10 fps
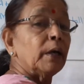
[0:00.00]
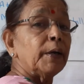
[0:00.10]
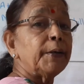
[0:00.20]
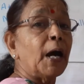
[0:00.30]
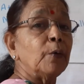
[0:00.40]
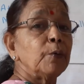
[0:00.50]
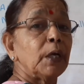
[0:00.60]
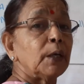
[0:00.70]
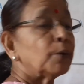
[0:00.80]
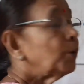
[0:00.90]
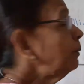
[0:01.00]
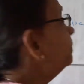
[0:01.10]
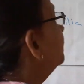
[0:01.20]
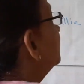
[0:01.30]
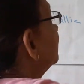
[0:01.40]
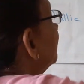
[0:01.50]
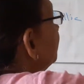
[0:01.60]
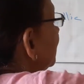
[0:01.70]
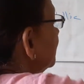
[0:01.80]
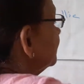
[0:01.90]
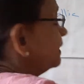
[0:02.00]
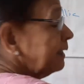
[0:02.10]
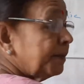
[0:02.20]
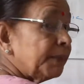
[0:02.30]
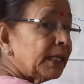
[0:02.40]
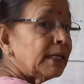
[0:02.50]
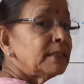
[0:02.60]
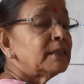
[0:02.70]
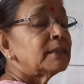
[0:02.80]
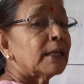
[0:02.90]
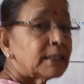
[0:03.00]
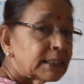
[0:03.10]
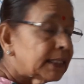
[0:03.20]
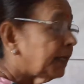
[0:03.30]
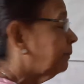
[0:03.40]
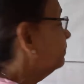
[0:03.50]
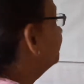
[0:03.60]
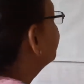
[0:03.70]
down a group the valency remains same.